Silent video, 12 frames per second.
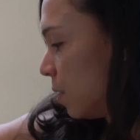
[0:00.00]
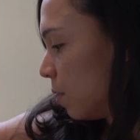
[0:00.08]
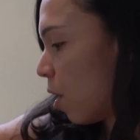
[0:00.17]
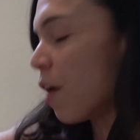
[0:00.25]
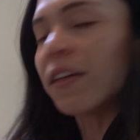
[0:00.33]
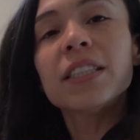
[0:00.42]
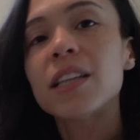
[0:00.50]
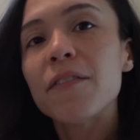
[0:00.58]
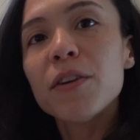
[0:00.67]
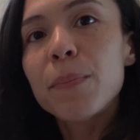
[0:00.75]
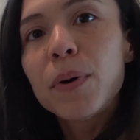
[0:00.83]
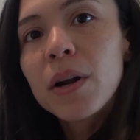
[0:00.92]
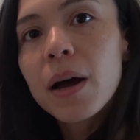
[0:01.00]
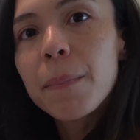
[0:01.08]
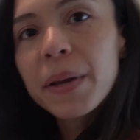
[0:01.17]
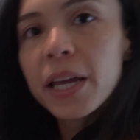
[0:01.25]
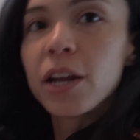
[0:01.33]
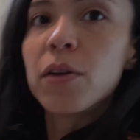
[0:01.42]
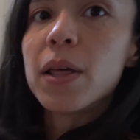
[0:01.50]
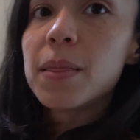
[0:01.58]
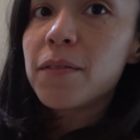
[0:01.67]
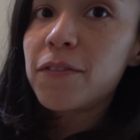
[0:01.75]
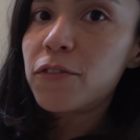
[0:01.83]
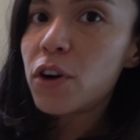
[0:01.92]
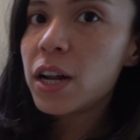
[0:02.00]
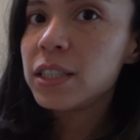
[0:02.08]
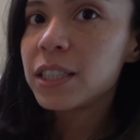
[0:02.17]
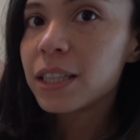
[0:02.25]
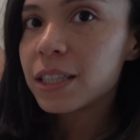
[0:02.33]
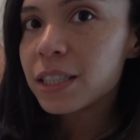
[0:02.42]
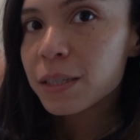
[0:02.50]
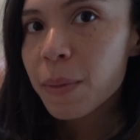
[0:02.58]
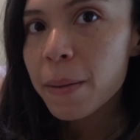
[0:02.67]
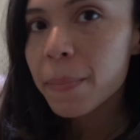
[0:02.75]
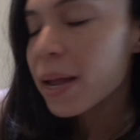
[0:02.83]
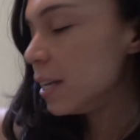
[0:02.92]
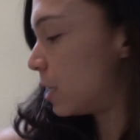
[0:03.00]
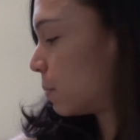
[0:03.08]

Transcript: all the stuff you put up here in the front. This is my base